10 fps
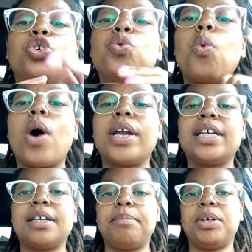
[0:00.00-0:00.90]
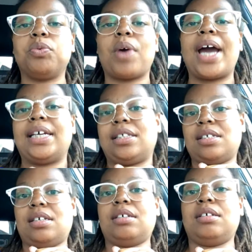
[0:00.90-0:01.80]
you wanting to be right
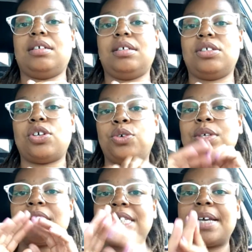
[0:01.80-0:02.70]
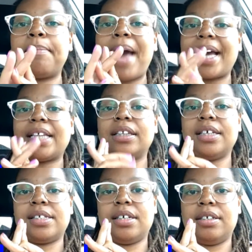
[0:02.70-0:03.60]
so you can sit back and
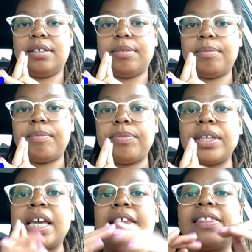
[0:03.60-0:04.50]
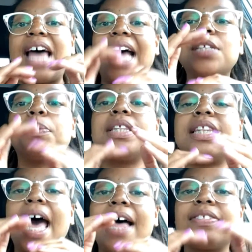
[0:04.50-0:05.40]
listen. That's
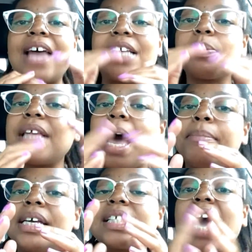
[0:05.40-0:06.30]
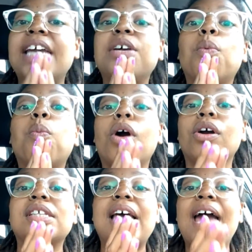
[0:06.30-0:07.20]
what that means, and it
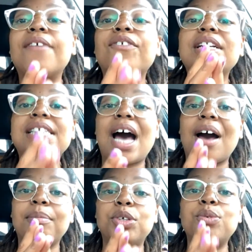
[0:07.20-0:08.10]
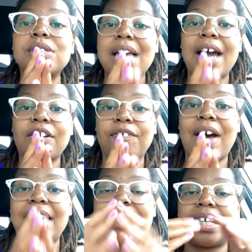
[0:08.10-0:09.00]
works. Every time you
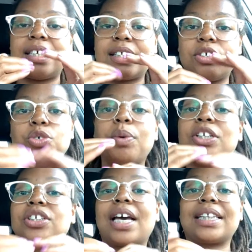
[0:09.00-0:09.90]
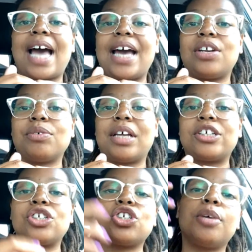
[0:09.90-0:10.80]
sacrifice in a situation like that in a
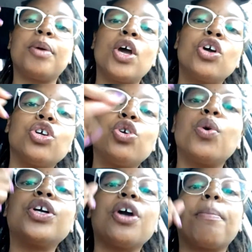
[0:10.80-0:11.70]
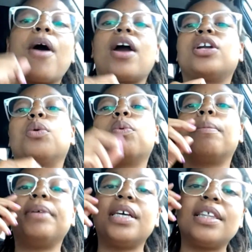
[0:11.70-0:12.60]
relationship, you and your partner
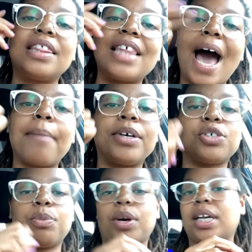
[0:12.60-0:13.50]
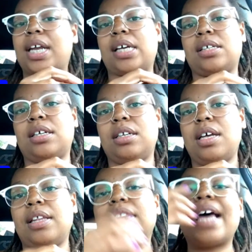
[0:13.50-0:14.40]
will be that much more connected,
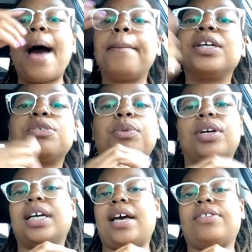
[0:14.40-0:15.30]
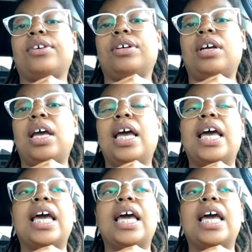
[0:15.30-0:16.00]
that much more together.